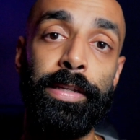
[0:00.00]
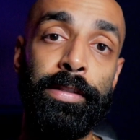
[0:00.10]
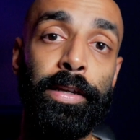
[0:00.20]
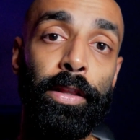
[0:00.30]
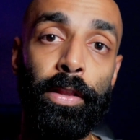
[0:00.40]
take
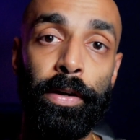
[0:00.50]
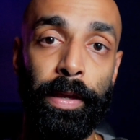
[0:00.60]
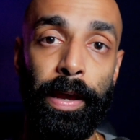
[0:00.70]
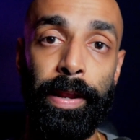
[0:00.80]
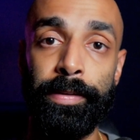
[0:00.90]
a look
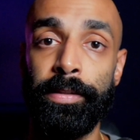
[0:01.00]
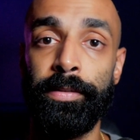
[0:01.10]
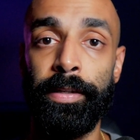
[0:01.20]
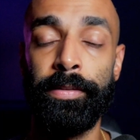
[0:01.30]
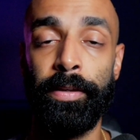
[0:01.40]
at
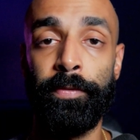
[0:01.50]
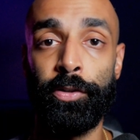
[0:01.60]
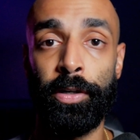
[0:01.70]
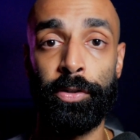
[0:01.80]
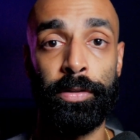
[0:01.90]
SST's
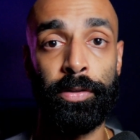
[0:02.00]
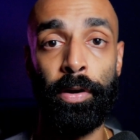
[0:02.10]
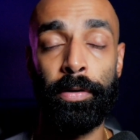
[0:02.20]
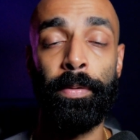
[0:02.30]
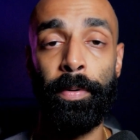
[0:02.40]
infrastructure as code
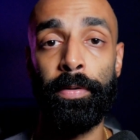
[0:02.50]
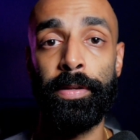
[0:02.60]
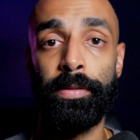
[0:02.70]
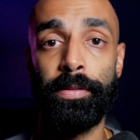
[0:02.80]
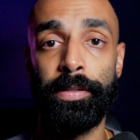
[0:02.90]

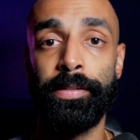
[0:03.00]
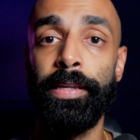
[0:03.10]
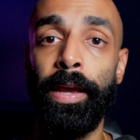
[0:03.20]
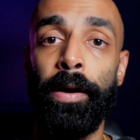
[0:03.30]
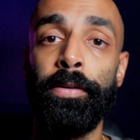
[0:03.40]
component to see
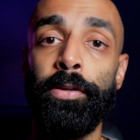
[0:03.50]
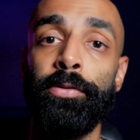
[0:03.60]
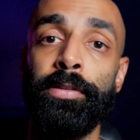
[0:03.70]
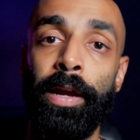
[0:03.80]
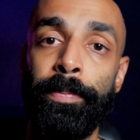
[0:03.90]
how you use
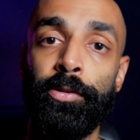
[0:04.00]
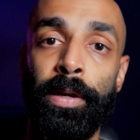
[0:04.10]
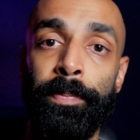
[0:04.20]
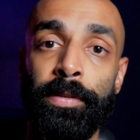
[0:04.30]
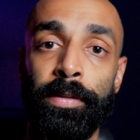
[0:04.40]

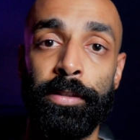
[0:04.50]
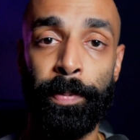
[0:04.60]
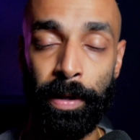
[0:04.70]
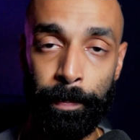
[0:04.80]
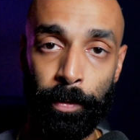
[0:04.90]
TypeScript to spin
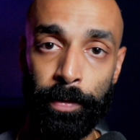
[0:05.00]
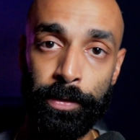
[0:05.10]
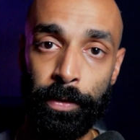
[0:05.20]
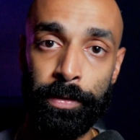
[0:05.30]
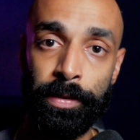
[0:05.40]
up your
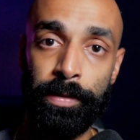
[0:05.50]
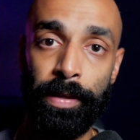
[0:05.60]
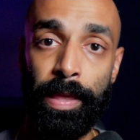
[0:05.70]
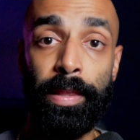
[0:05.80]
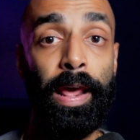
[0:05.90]
resources
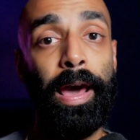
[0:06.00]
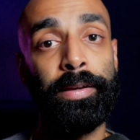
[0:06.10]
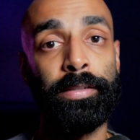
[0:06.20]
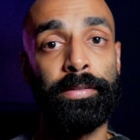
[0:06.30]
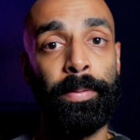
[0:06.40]
and then
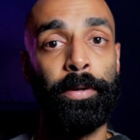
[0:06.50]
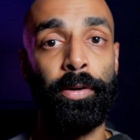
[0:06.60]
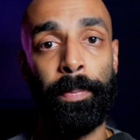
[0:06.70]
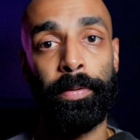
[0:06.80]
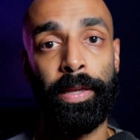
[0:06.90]
access them in your
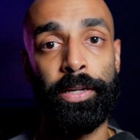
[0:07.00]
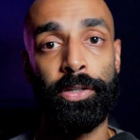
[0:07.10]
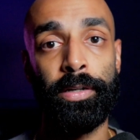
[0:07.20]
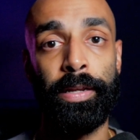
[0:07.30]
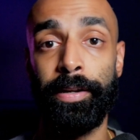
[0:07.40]

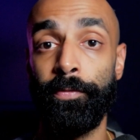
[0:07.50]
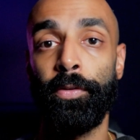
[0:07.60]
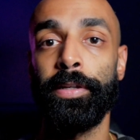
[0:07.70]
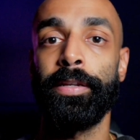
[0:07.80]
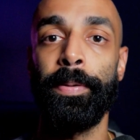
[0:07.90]
application in a fully
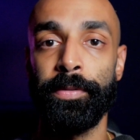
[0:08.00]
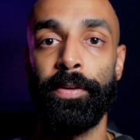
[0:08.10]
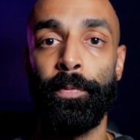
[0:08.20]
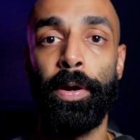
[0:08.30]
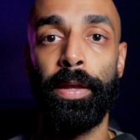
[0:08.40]
type-safe
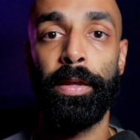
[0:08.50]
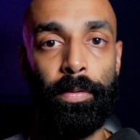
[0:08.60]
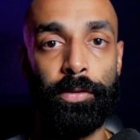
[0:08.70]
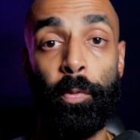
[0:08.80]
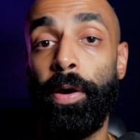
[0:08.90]
way.
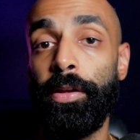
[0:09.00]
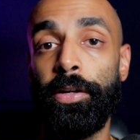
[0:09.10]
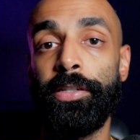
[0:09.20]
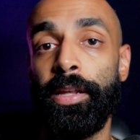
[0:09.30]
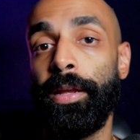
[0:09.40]
So whether you're
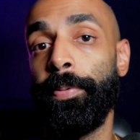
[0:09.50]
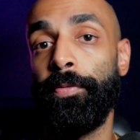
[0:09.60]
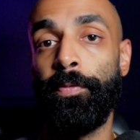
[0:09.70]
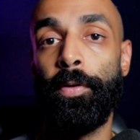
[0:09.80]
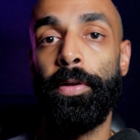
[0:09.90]
setting up a
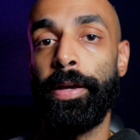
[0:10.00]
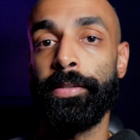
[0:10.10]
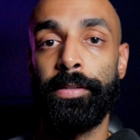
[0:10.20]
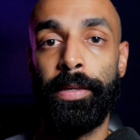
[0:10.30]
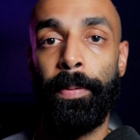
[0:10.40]
full
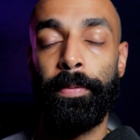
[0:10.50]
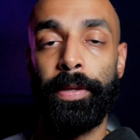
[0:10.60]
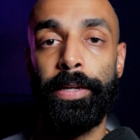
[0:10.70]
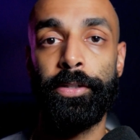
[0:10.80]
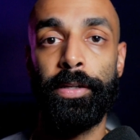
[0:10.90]
SST
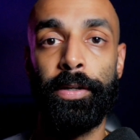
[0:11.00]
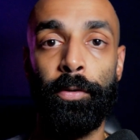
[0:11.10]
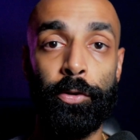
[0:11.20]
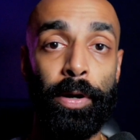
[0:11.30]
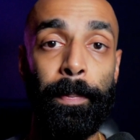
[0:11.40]
application or
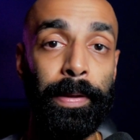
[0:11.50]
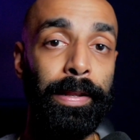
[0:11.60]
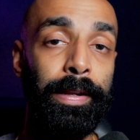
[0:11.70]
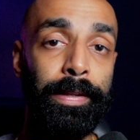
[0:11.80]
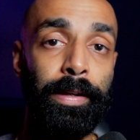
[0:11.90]
dropping it
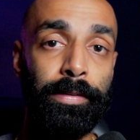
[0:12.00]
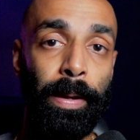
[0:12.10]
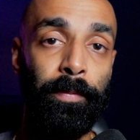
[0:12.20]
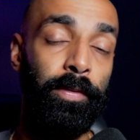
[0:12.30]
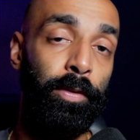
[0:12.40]
in on top
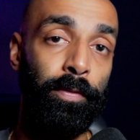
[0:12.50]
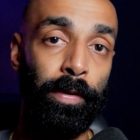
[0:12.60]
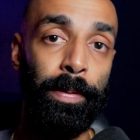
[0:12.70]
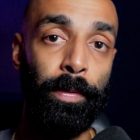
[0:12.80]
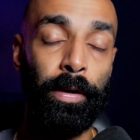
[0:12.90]
of another
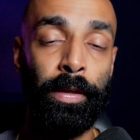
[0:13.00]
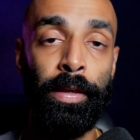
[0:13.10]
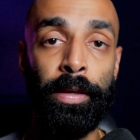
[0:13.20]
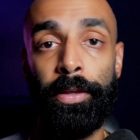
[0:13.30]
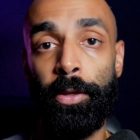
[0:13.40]
framework,
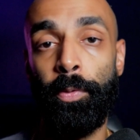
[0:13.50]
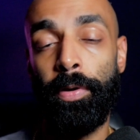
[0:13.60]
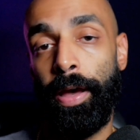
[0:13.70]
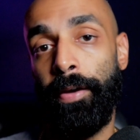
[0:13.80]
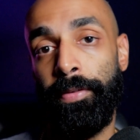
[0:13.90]
you will
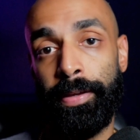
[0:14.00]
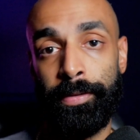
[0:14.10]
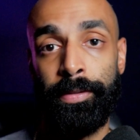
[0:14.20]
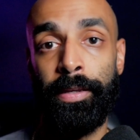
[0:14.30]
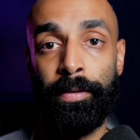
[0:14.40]
have an
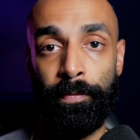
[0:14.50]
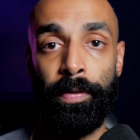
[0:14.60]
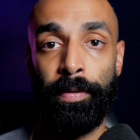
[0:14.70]
SST config